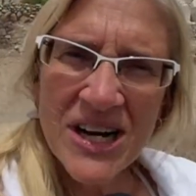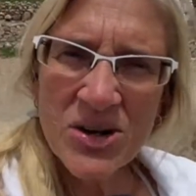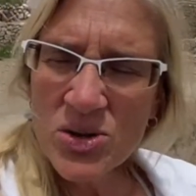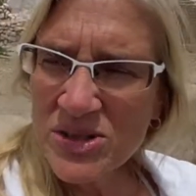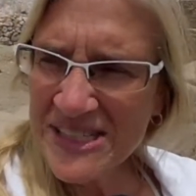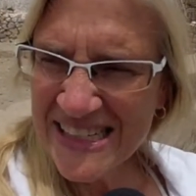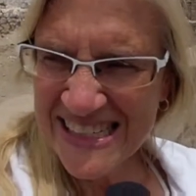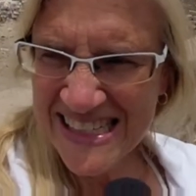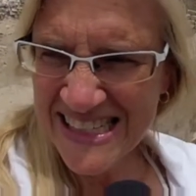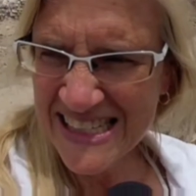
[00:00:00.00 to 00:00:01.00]
how old
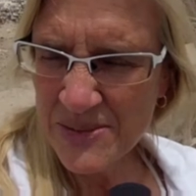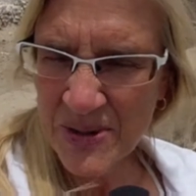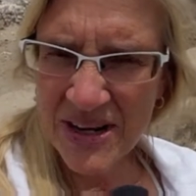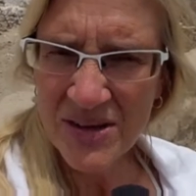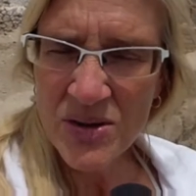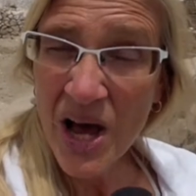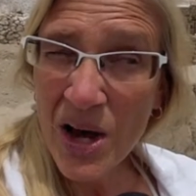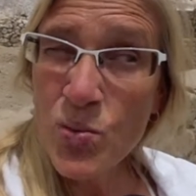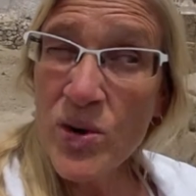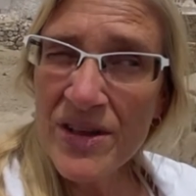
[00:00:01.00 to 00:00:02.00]
Tikse is, but I'll, I
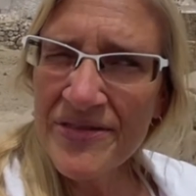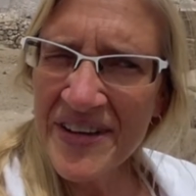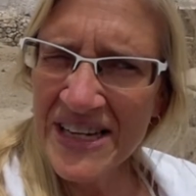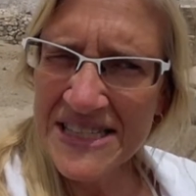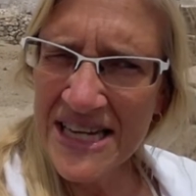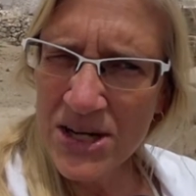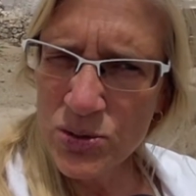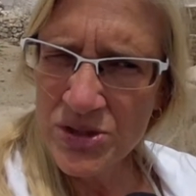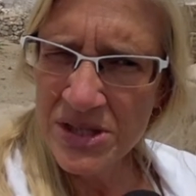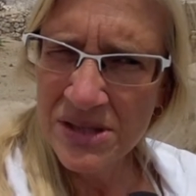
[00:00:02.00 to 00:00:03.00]
will find
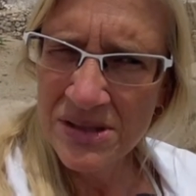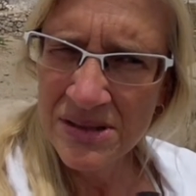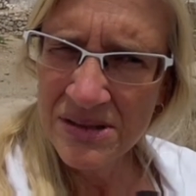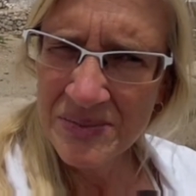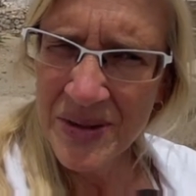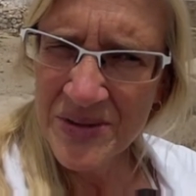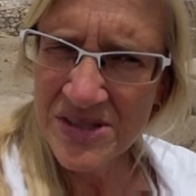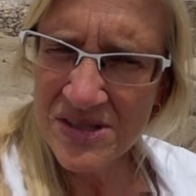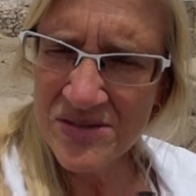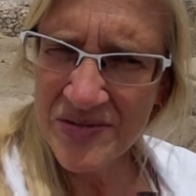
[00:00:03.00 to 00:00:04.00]
out. Maybe
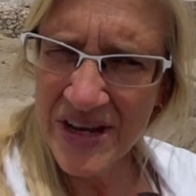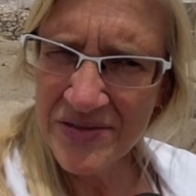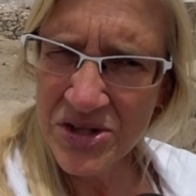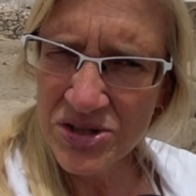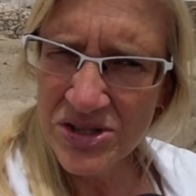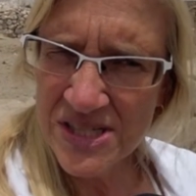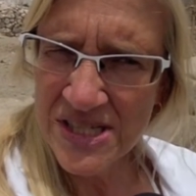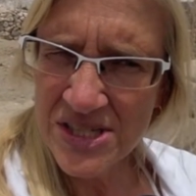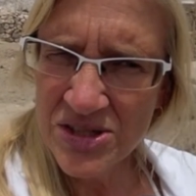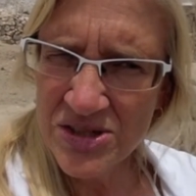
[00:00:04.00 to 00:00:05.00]
this is five hundred,
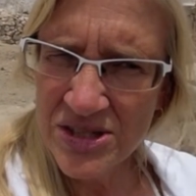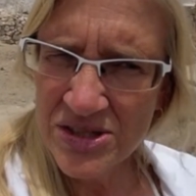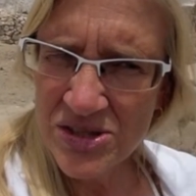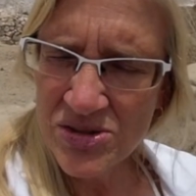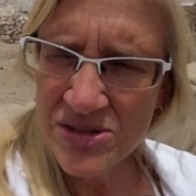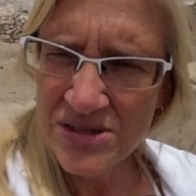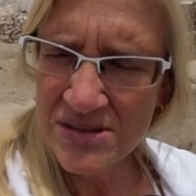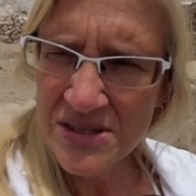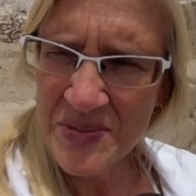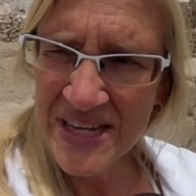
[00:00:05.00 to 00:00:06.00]
six hundred years old
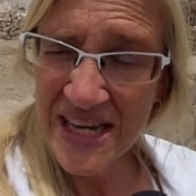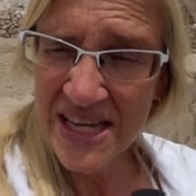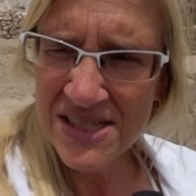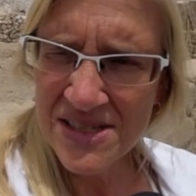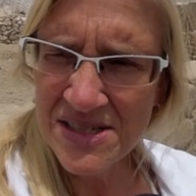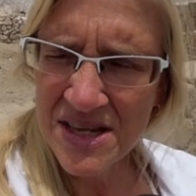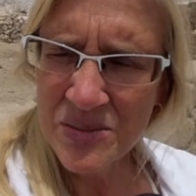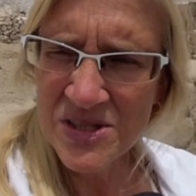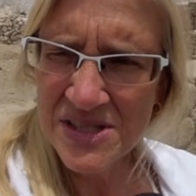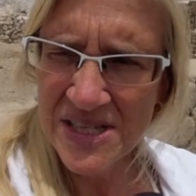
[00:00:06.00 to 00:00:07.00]
is my guess, because
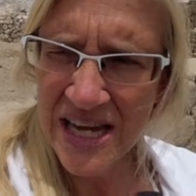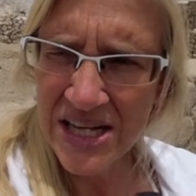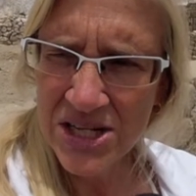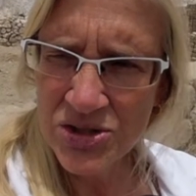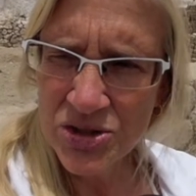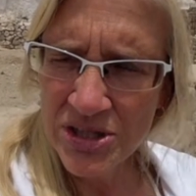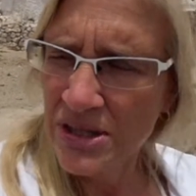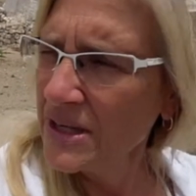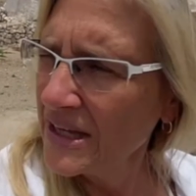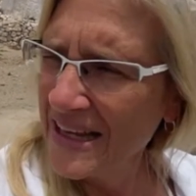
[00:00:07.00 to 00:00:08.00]
Hemis is eight hundred.
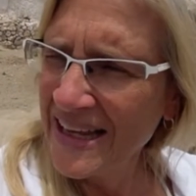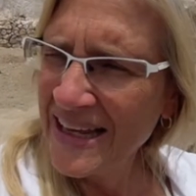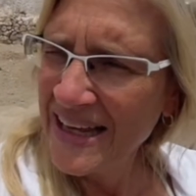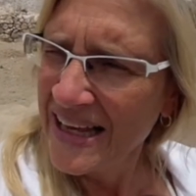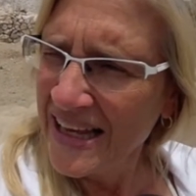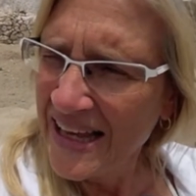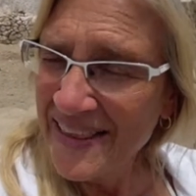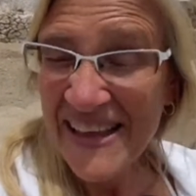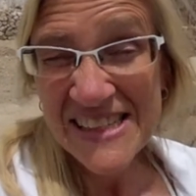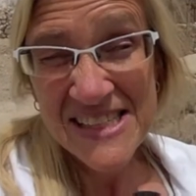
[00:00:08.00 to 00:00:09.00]

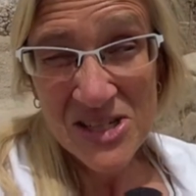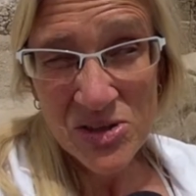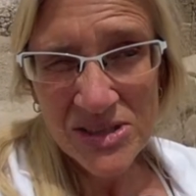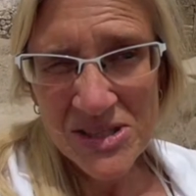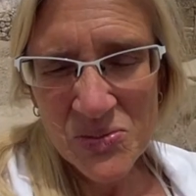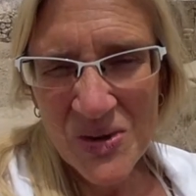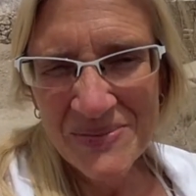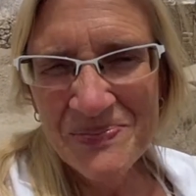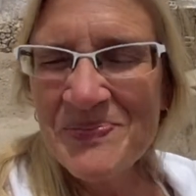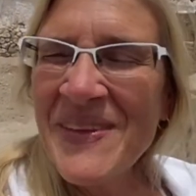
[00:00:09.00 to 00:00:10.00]
That's the oldest
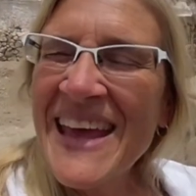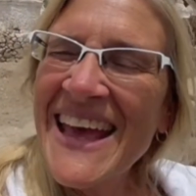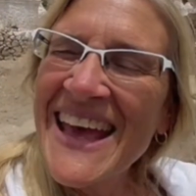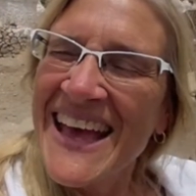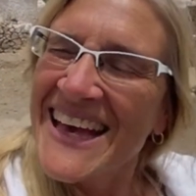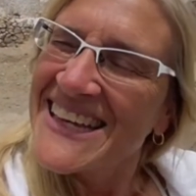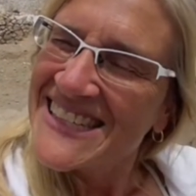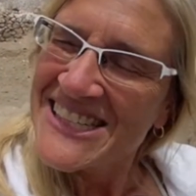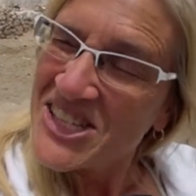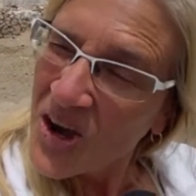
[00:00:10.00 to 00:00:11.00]
one.
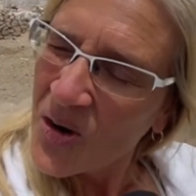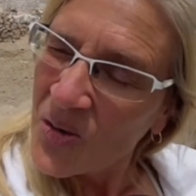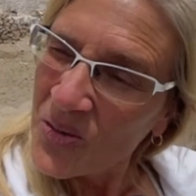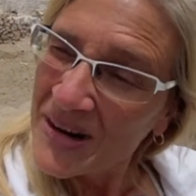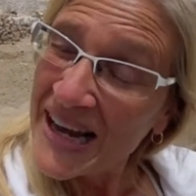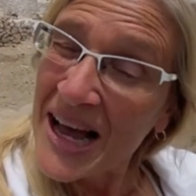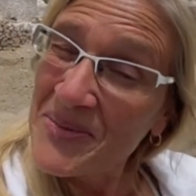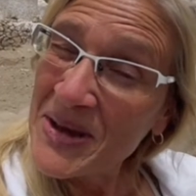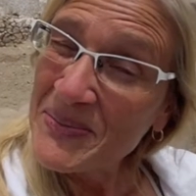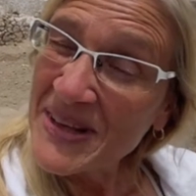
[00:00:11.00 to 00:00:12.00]
So
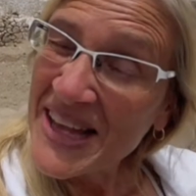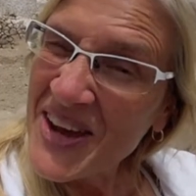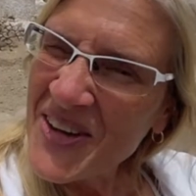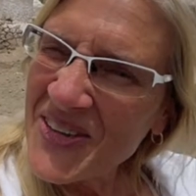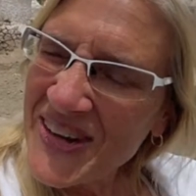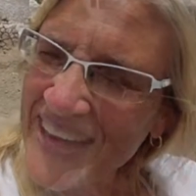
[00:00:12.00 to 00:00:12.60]
comment below.